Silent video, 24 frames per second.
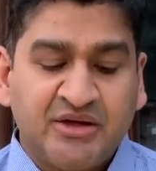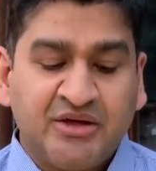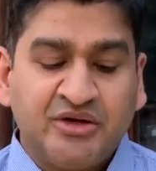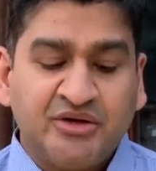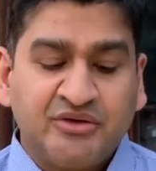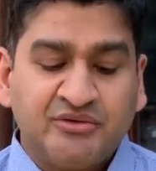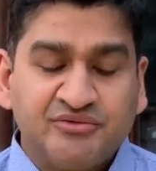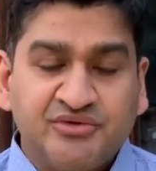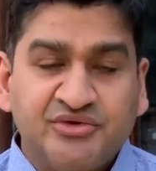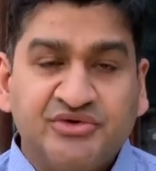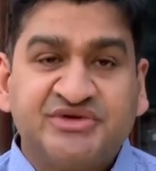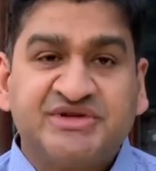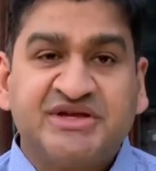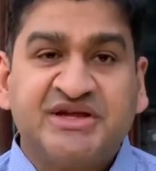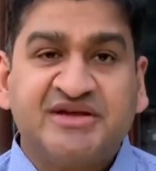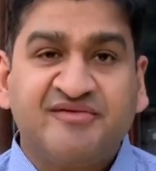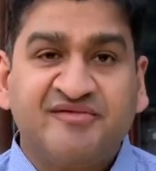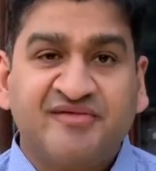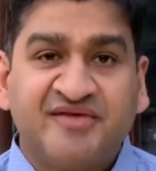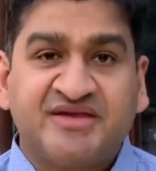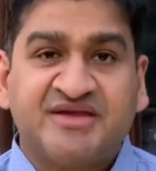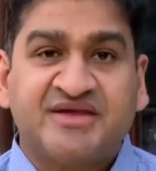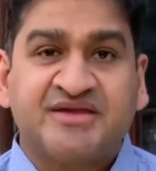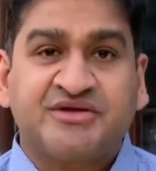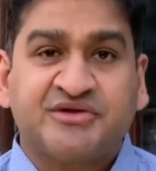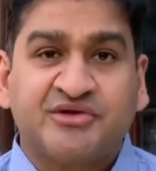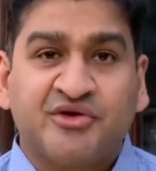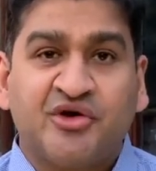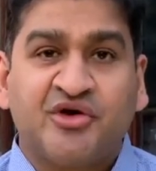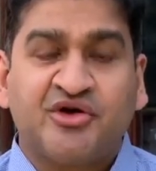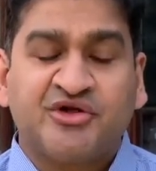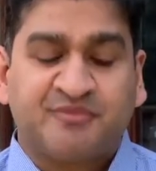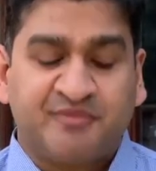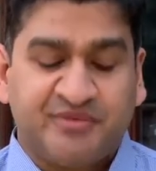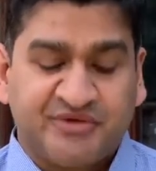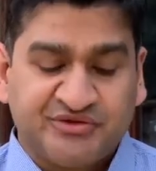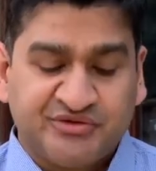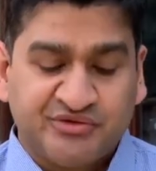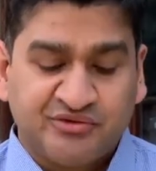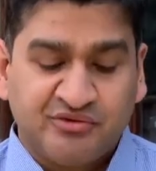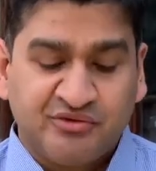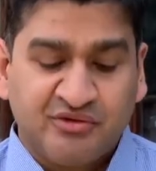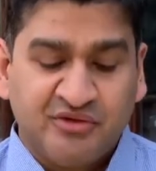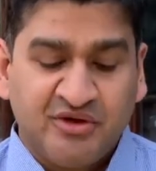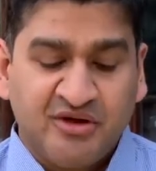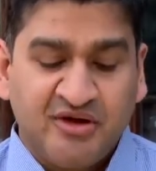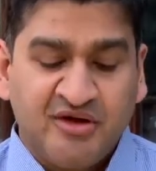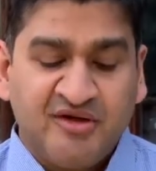routine visits to hospital
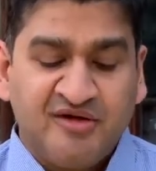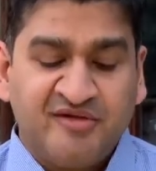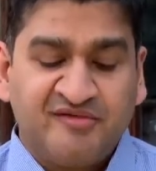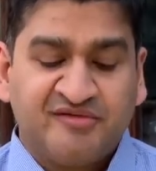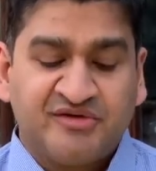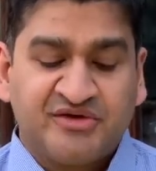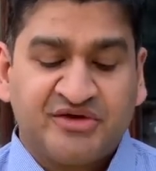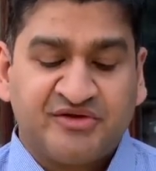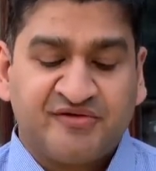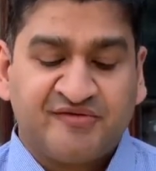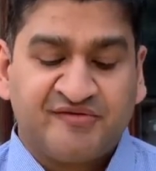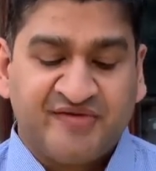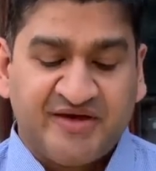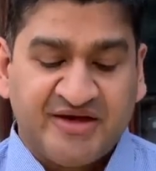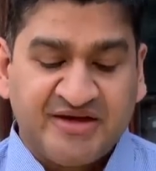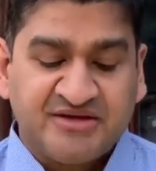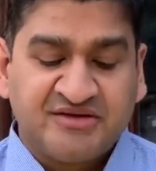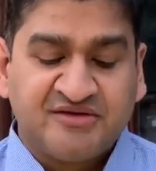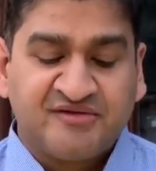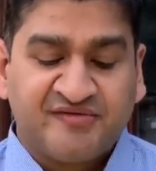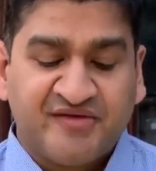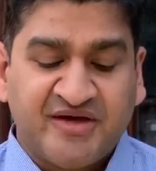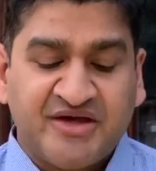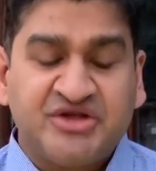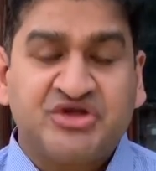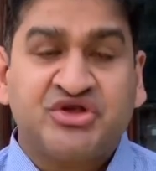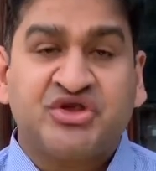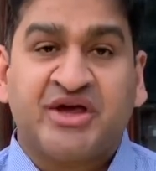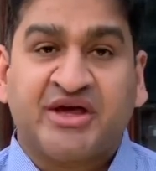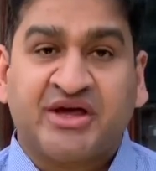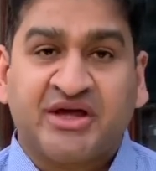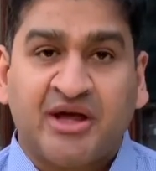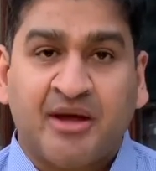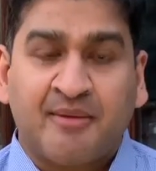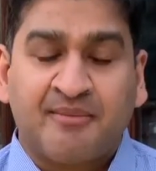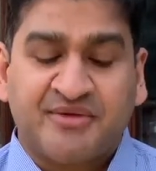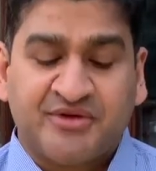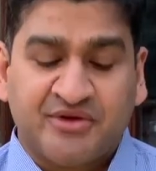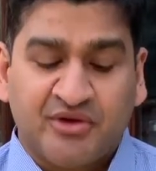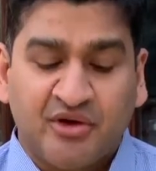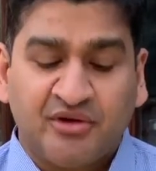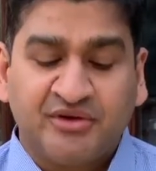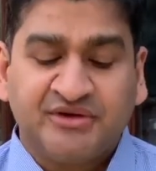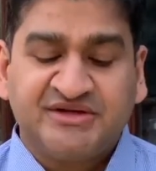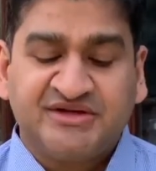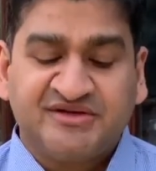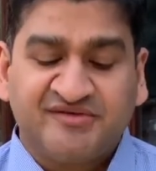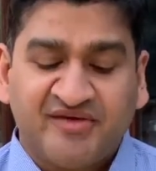for face-to-face checkups
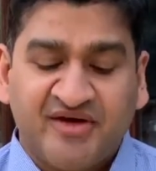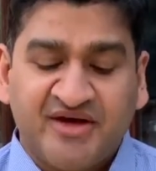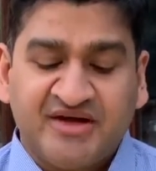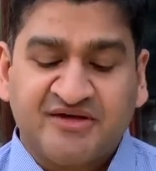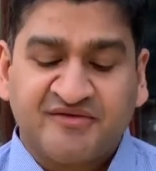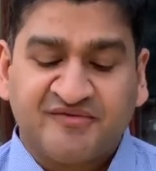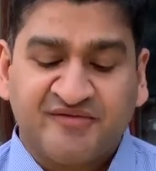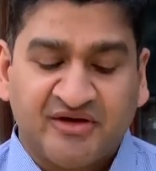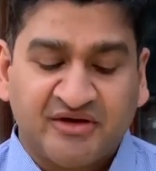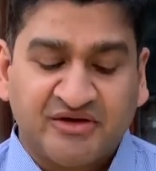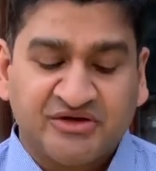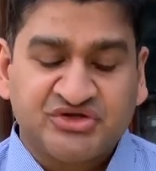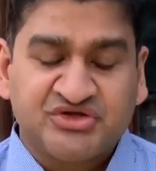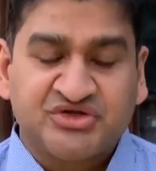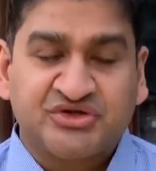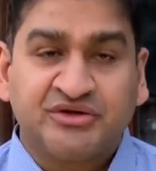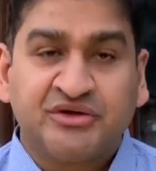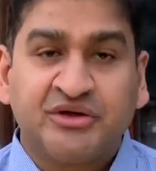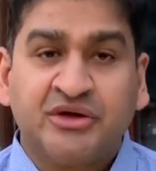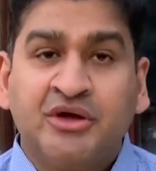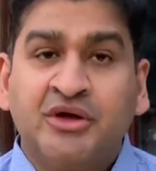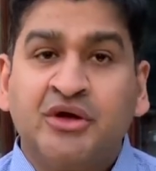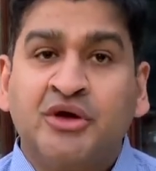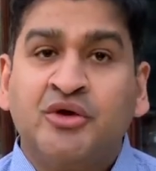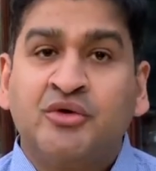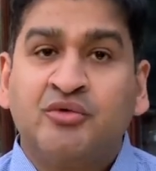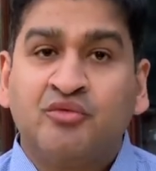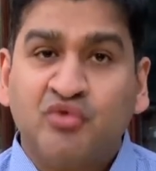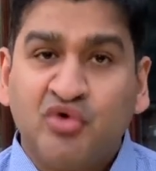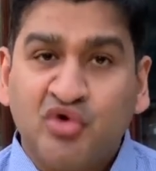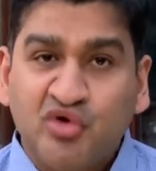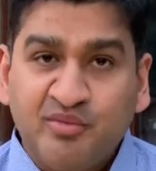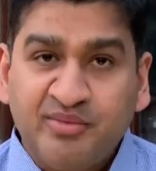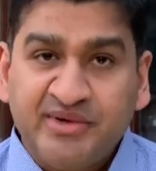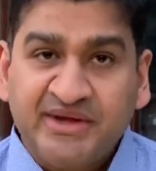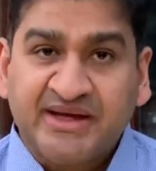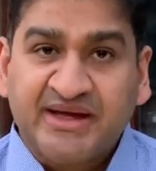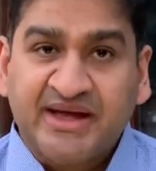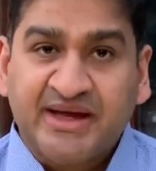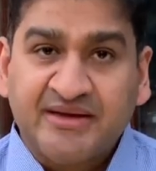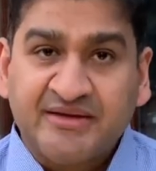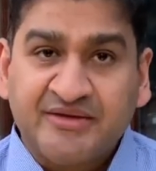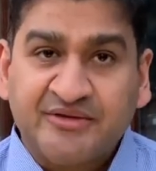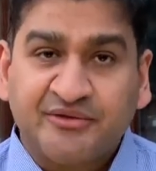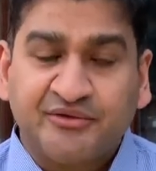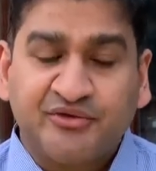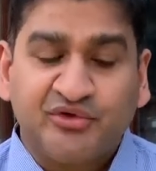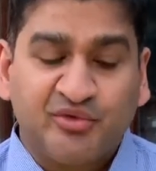on device function will be
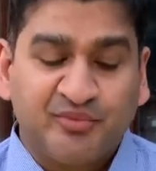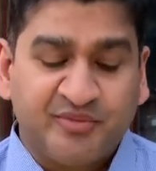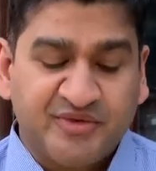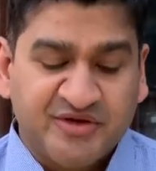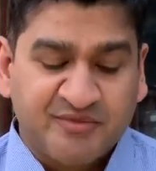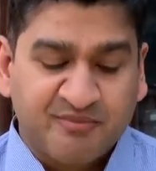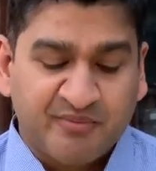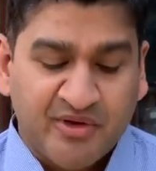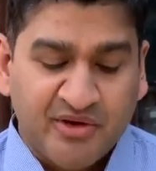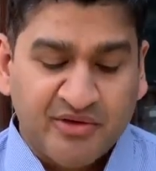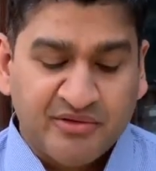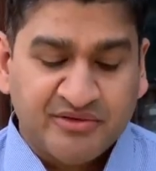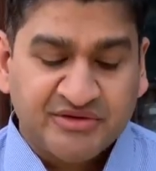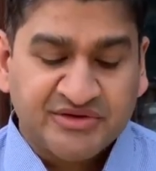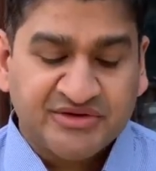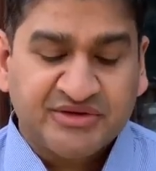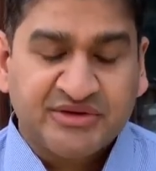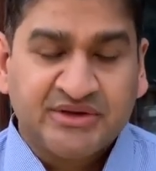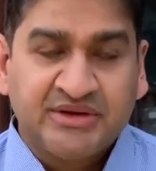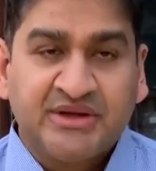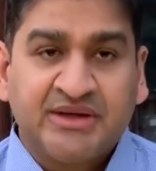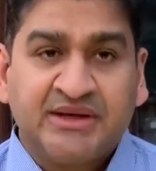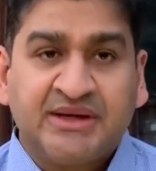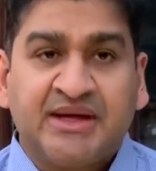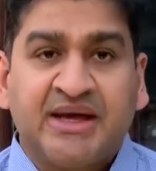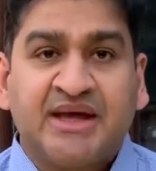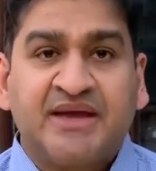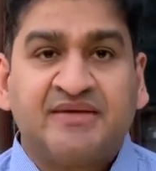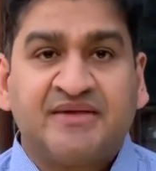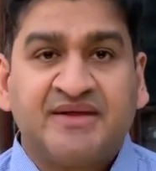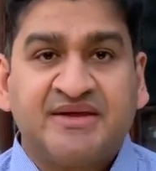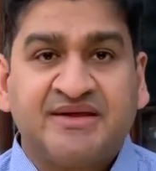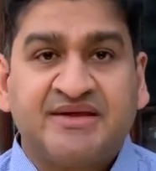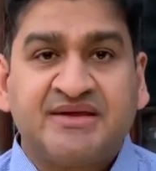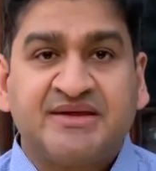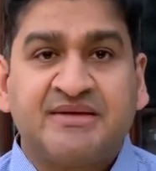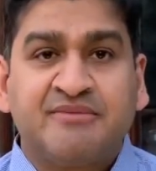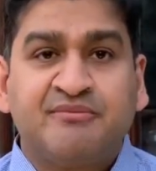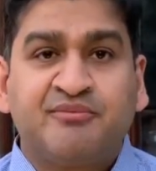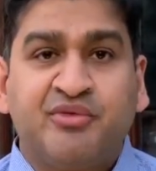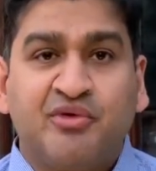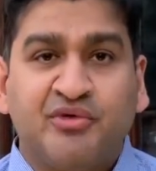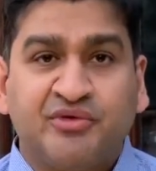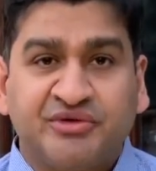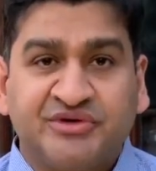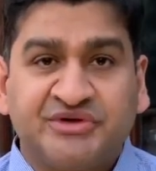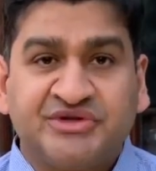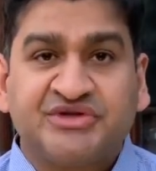cancelled or postponed, and this is
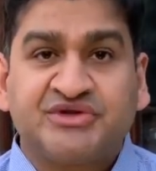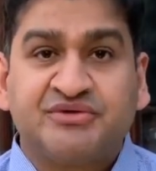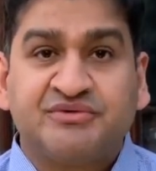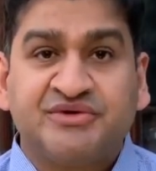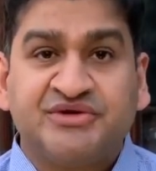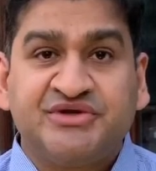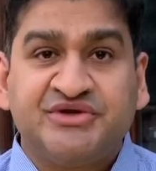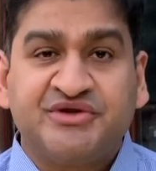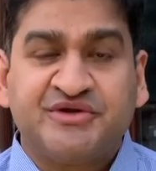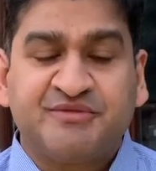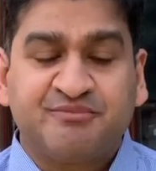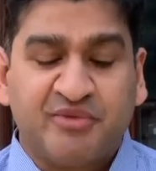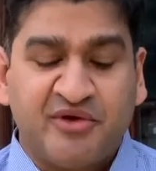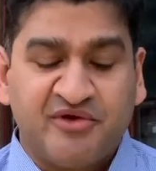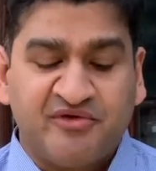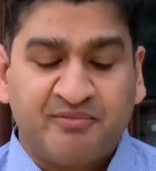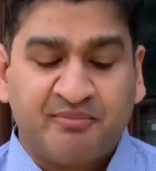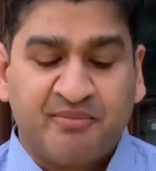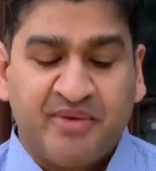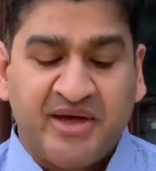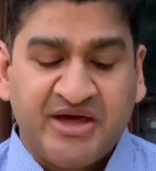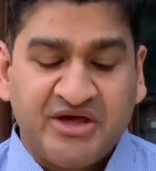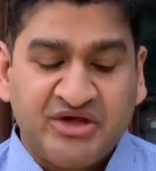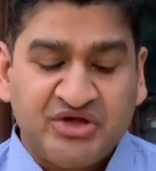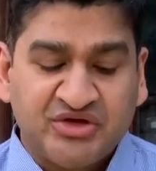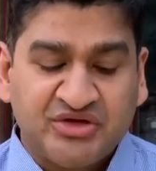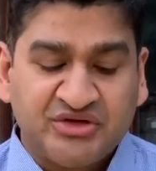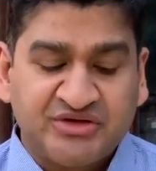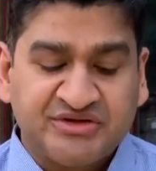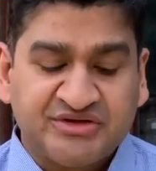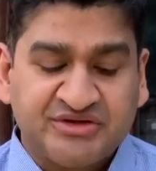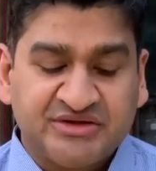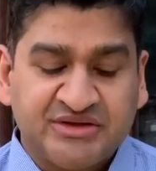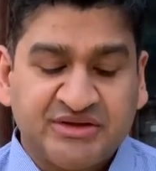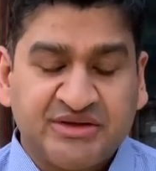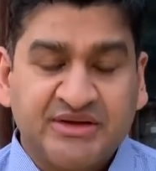important to reduce both patient,